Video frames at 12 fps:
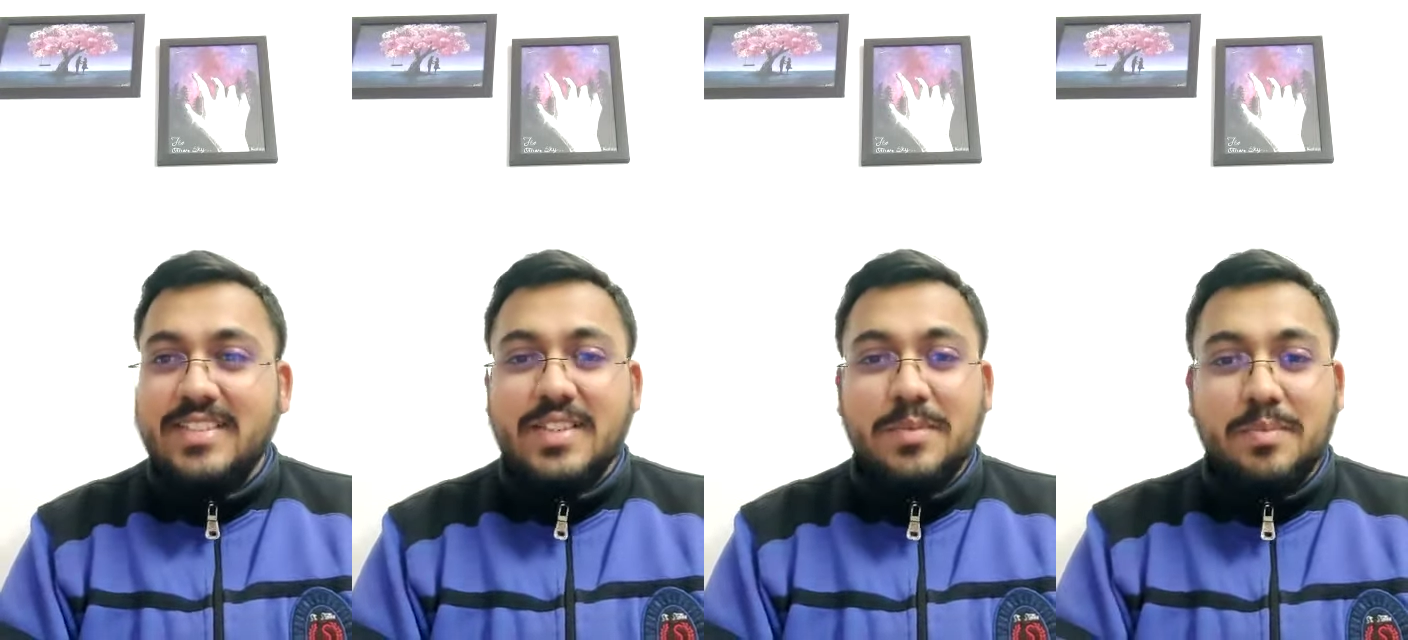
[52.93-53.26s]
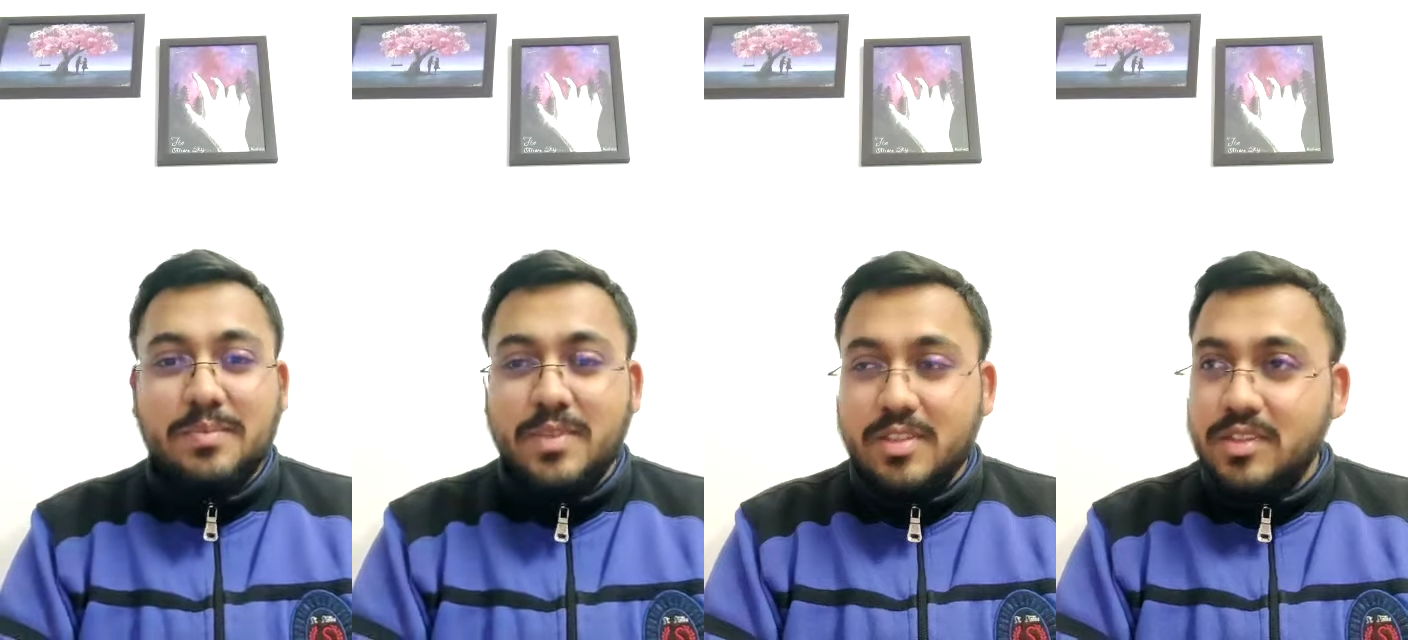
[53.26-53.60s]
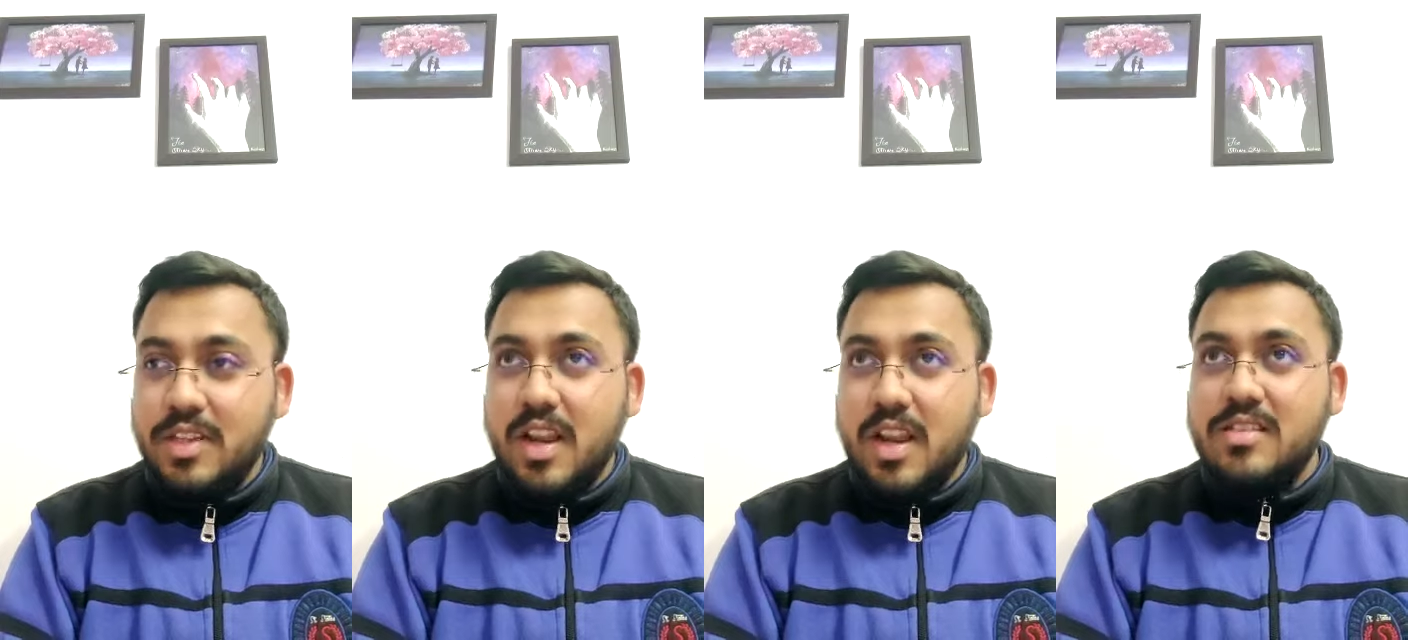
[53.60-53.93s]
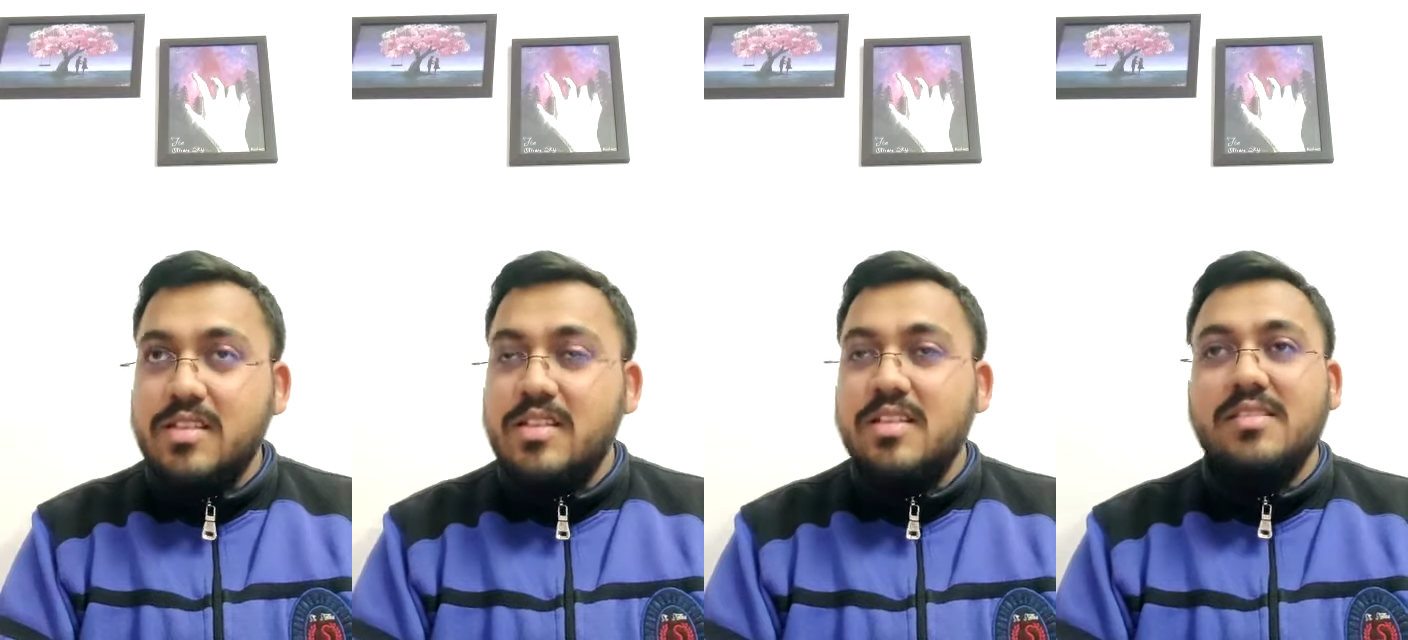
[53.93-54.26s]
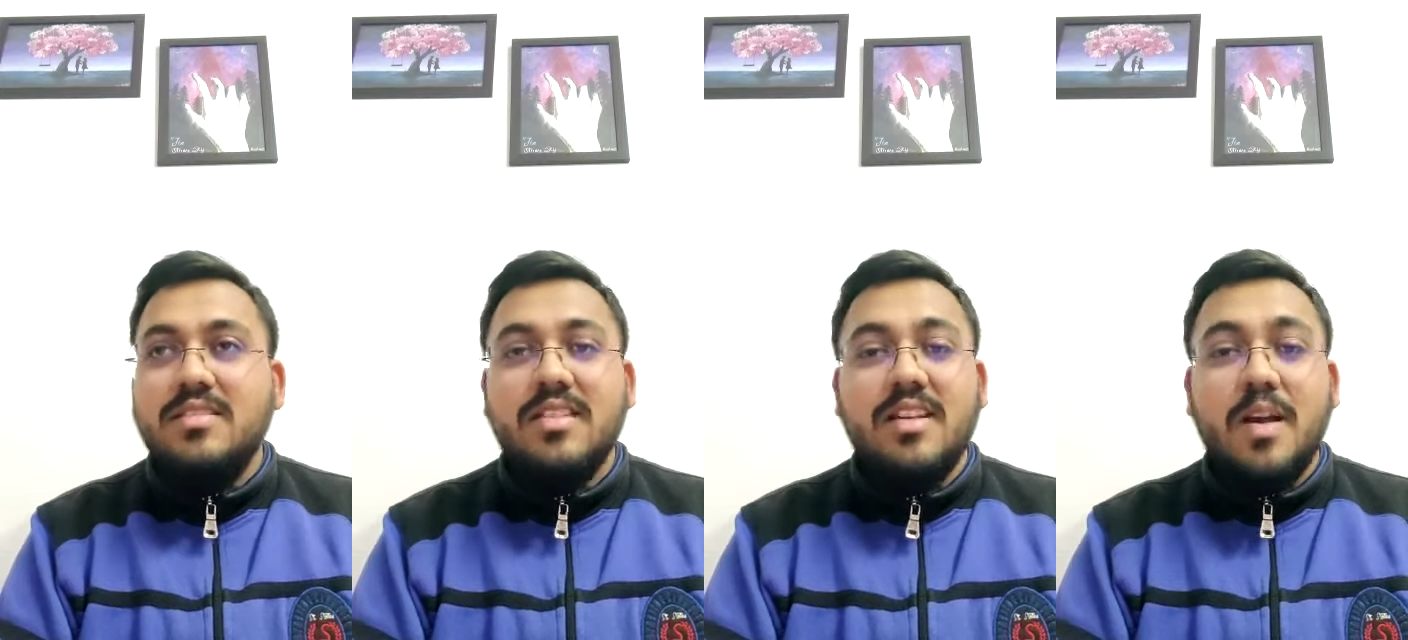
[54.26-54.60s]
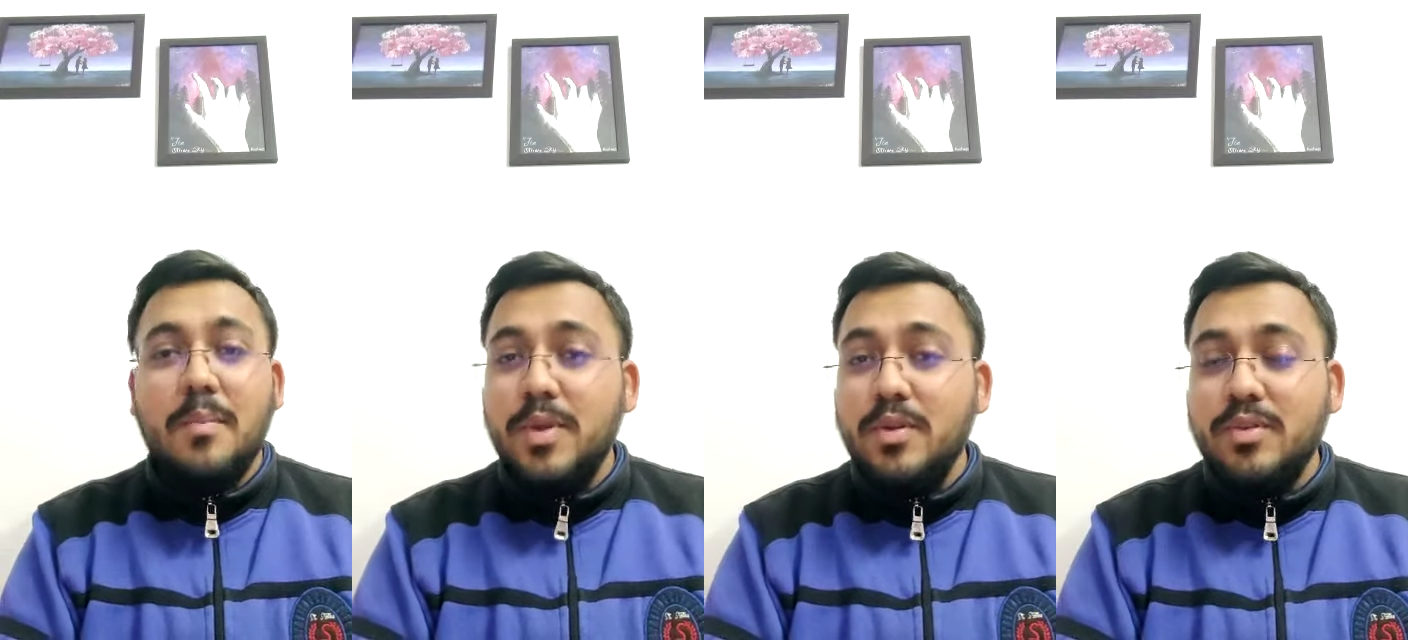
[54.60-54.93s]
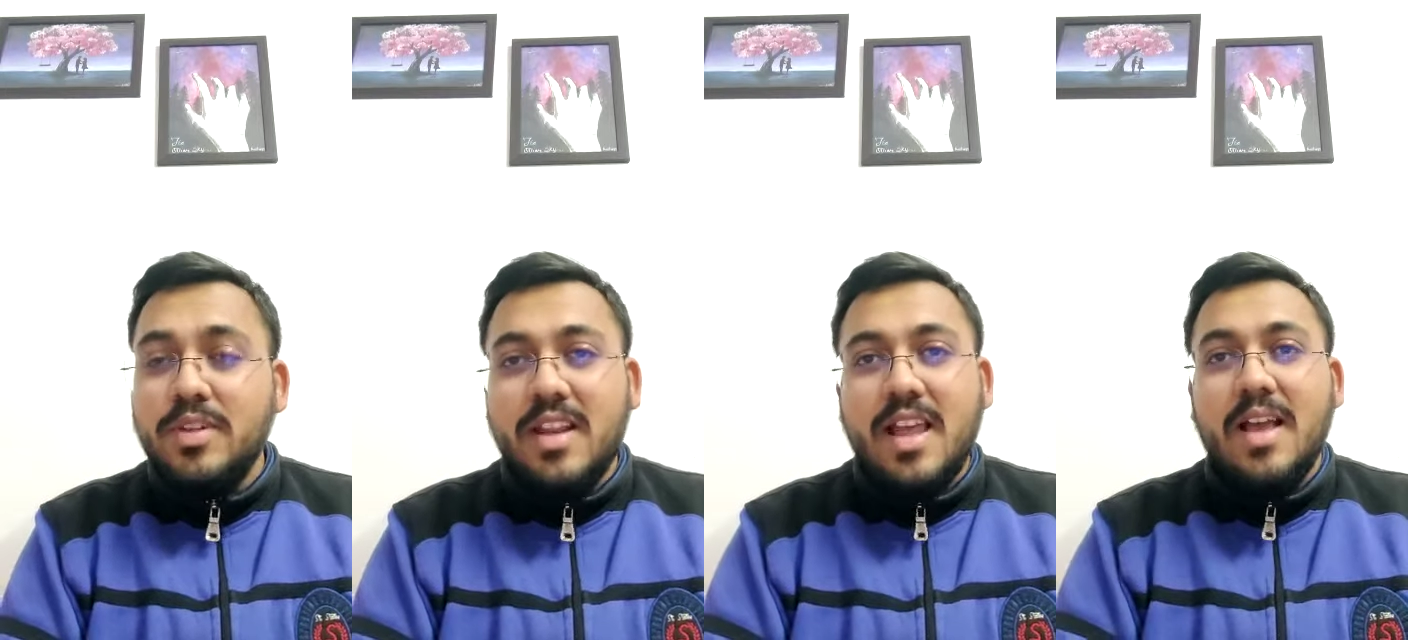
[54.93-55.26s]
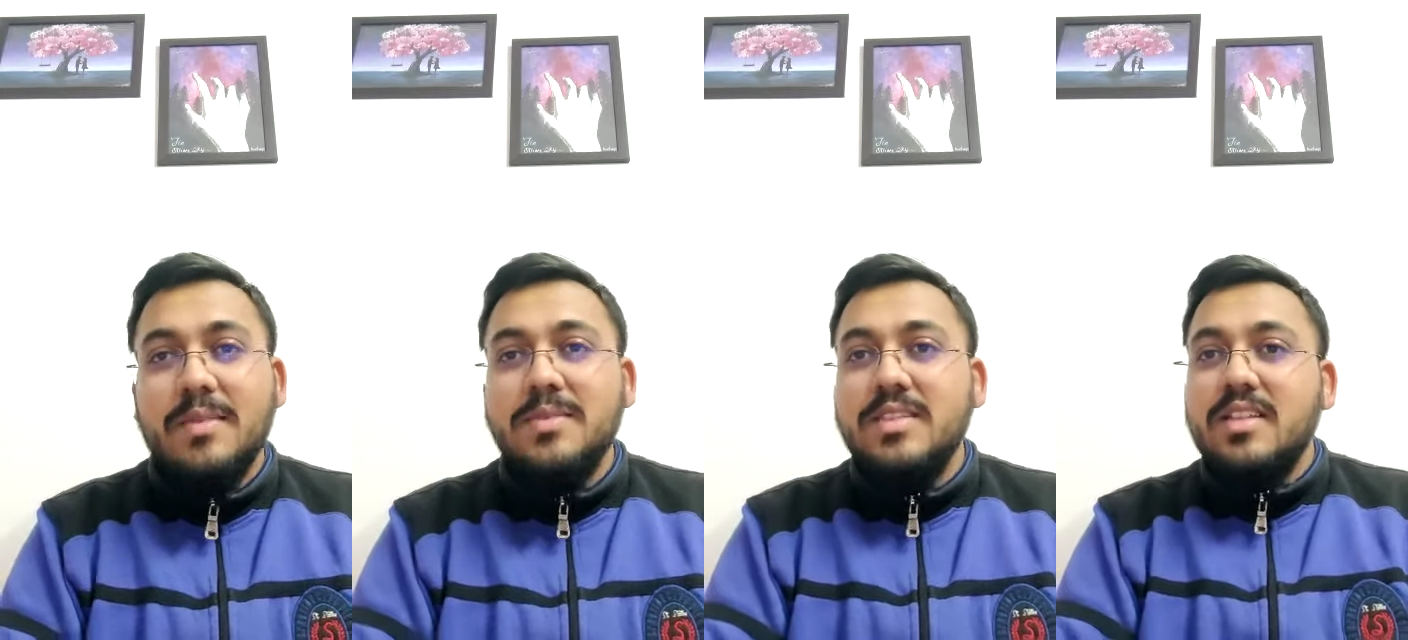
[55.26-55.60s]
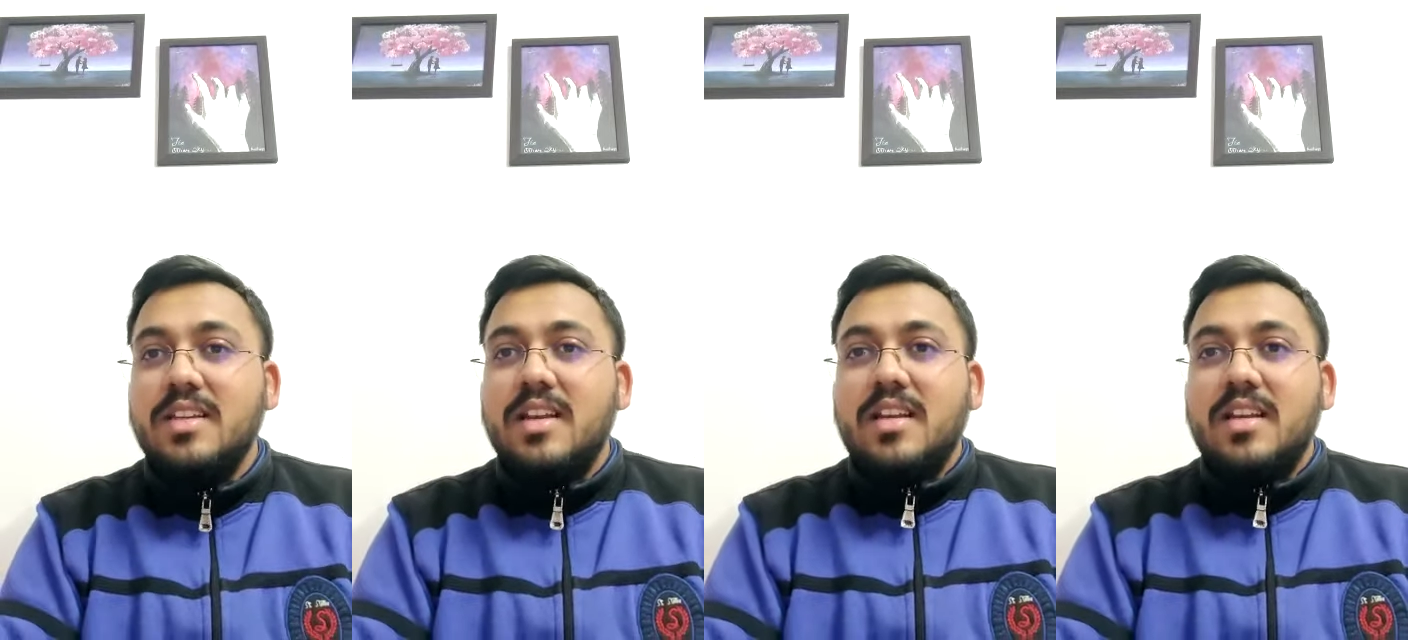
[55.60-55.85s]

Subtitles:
the music classes, the computer labs.